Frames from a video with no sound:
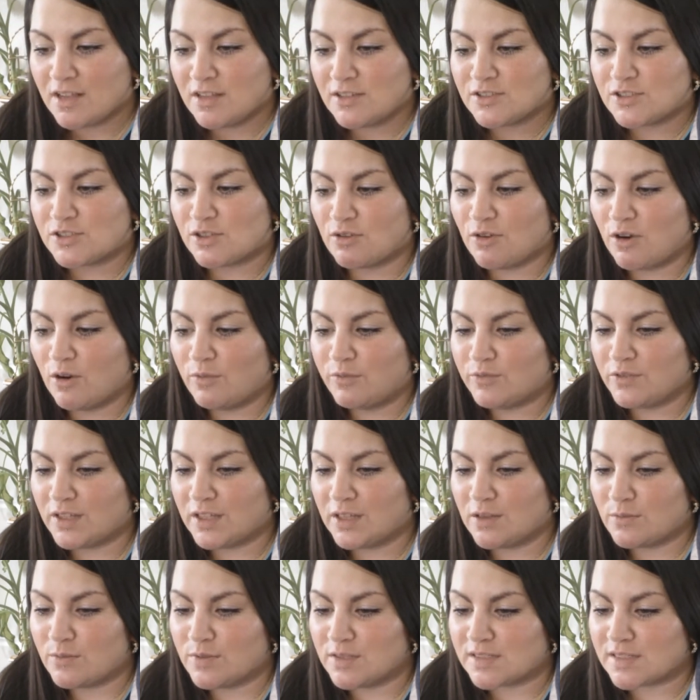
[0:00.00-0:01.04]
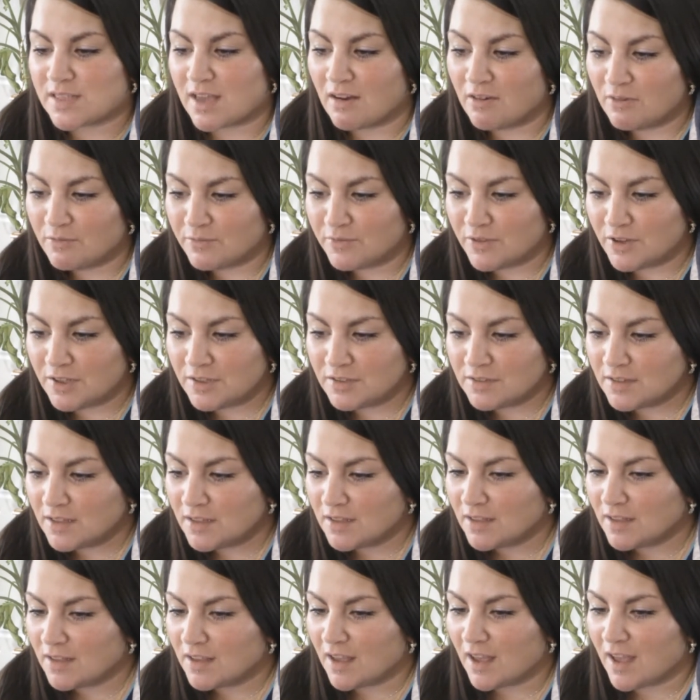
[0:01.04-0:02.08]
So hopefully it was helpful,
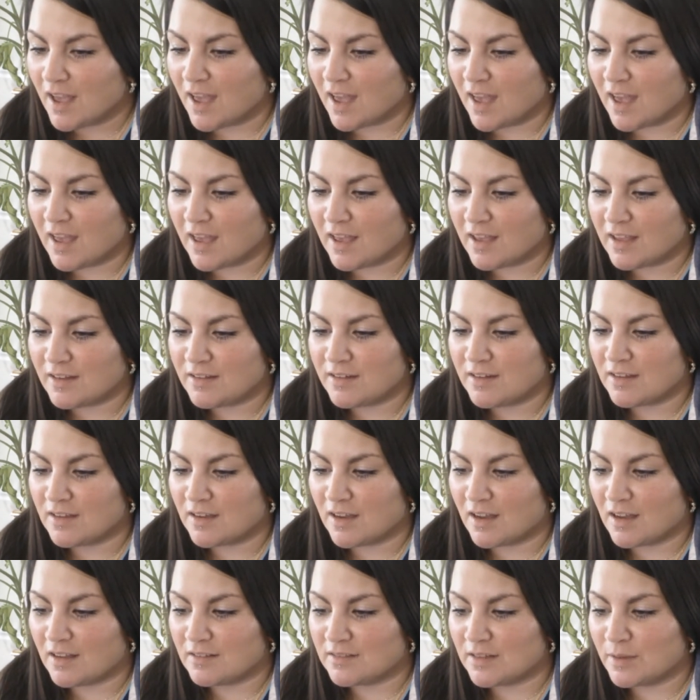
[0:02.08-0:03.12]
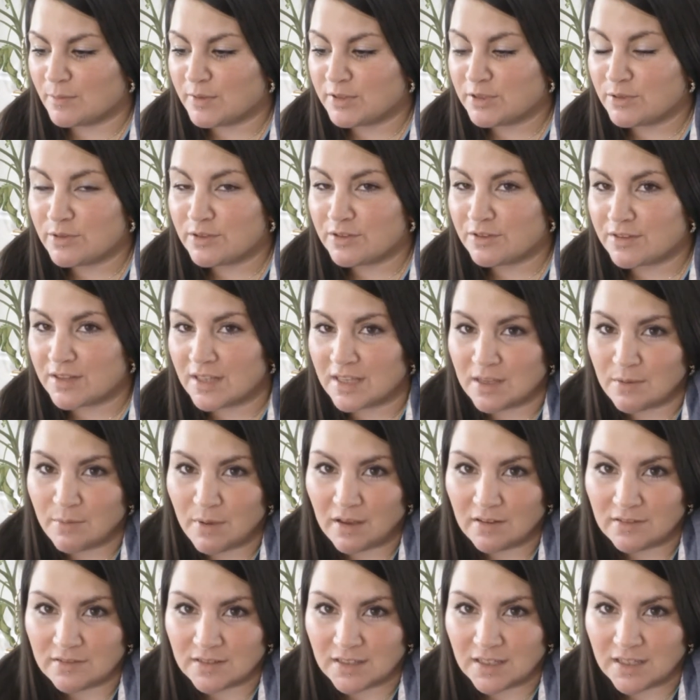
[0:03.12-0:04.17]
and let me know what you think
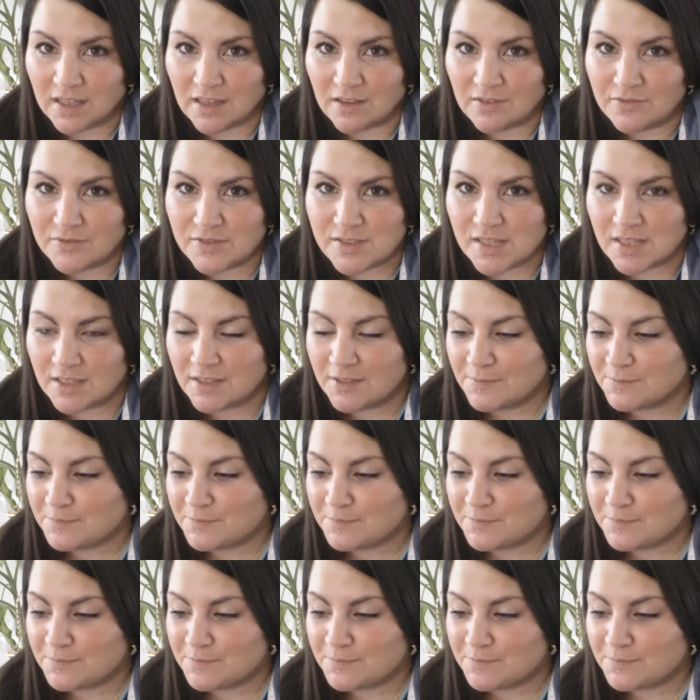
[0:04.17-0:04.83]
about the gift.